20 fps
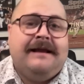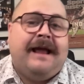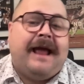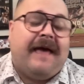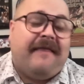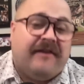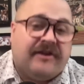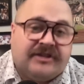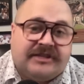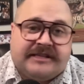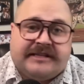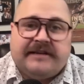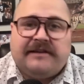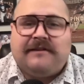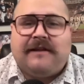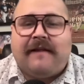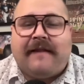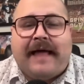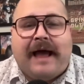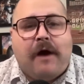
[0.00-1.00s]
and they're
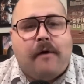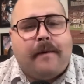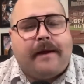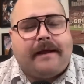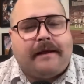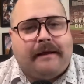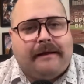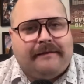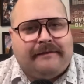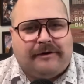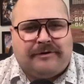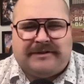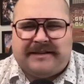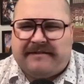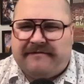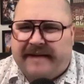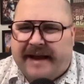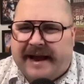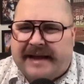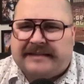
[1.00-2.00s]
still allowing those
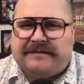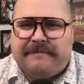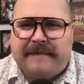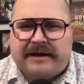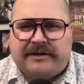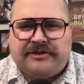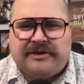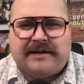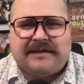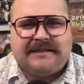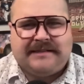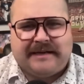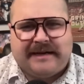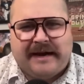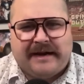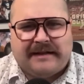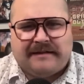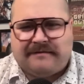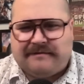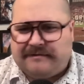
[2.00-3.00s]
advanced metrics to
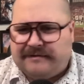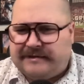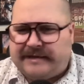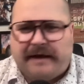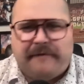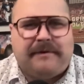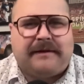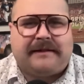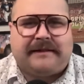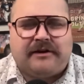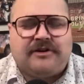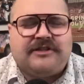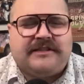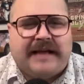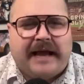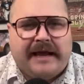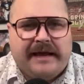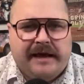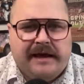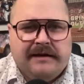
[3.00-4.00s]
kind of say what they're
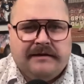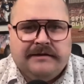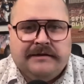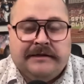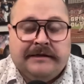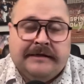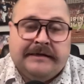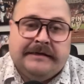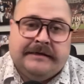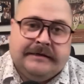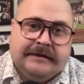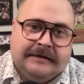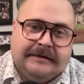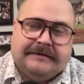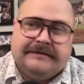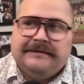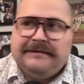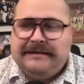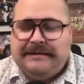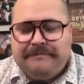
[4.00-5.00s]
saying.
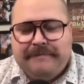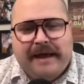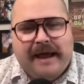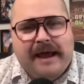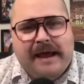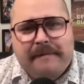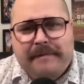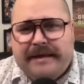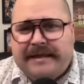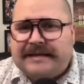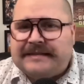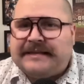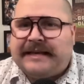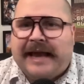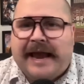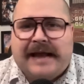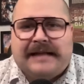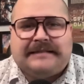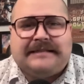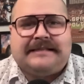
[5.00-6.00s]
Maybe this
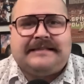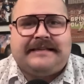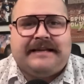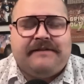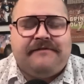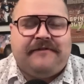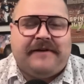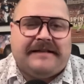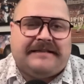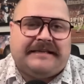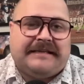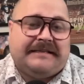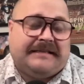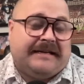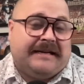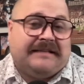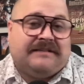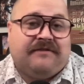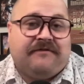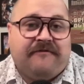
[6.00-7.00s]
Kansas defense isn't
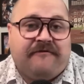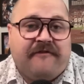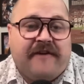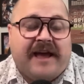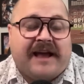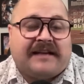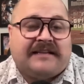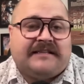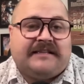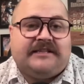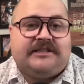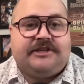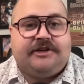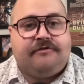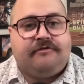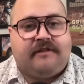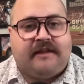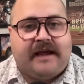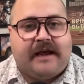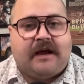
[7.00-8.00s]
as fixed as
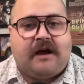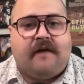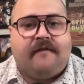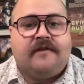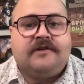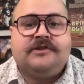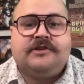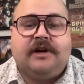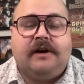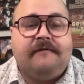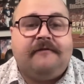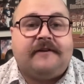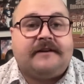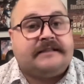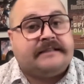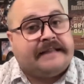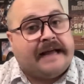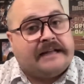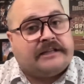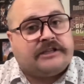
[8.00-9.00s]
you'd think on the surface.
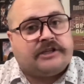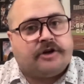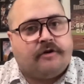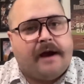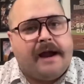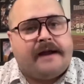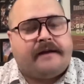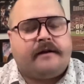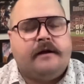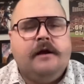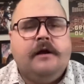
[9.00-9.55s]
That's great.